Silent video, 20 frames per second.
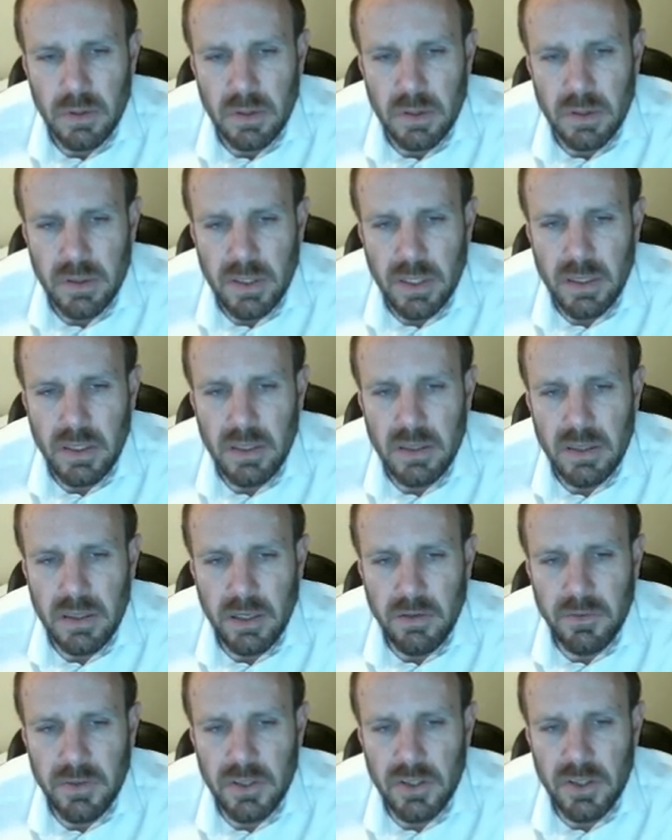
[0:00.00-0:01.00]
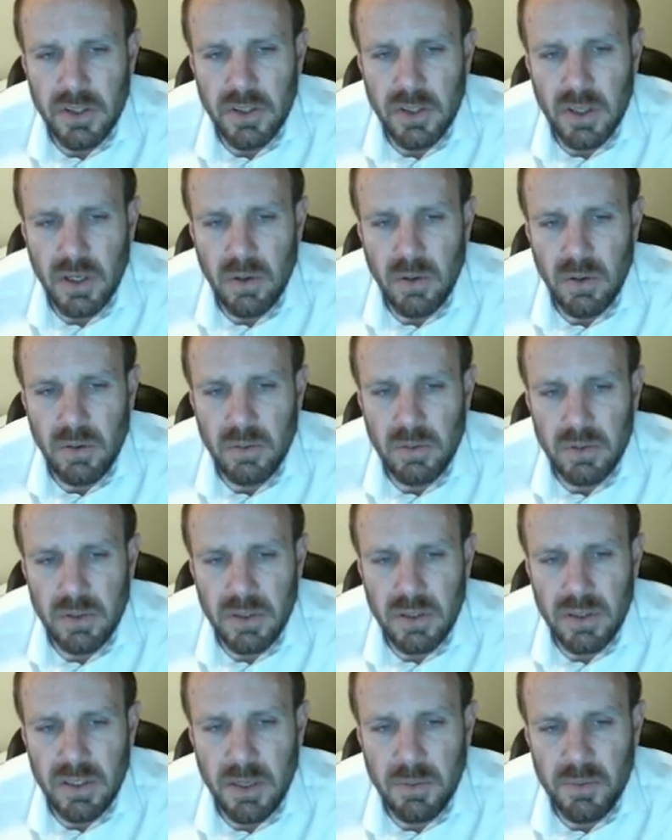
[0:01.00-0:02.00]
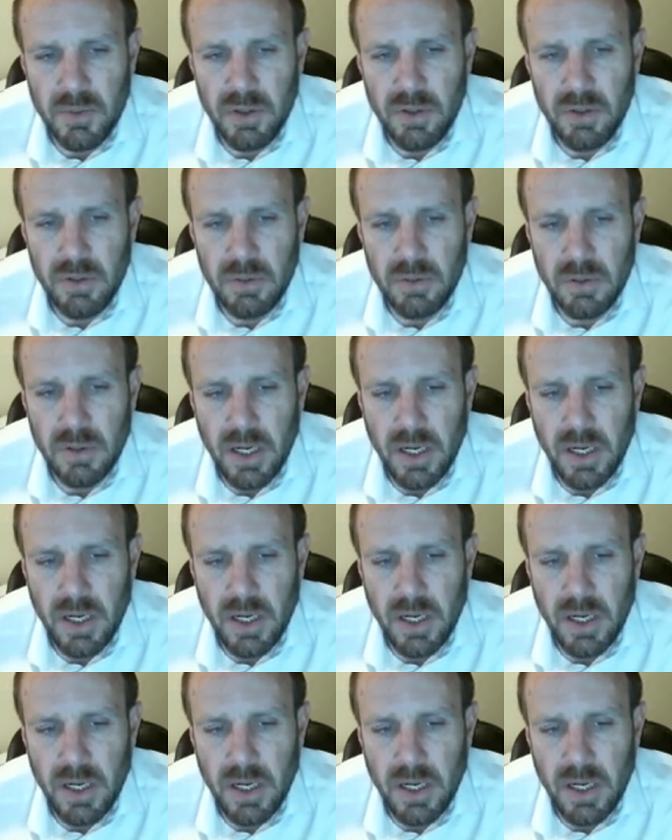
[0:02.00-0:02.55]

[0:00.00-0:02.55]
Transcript: That this stuff can just go to step 2.